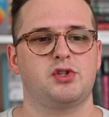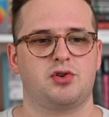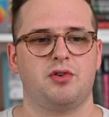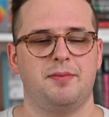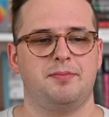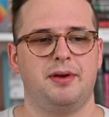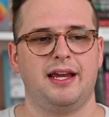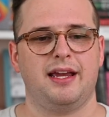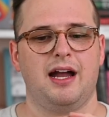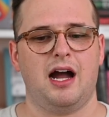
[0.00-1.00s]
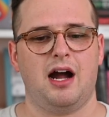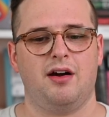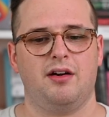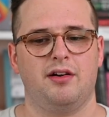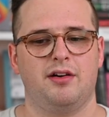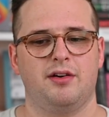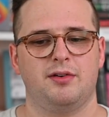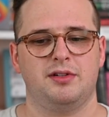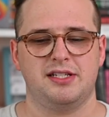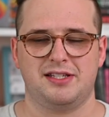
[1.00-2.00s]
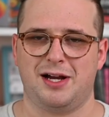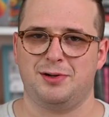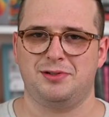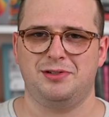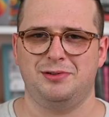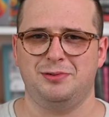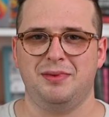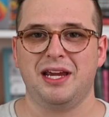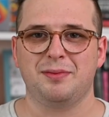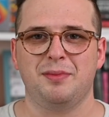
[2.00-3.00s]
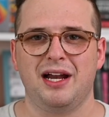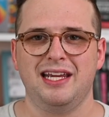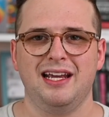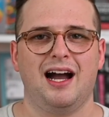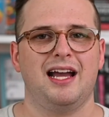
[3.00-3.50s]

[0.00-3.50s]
trumping our desire to make money,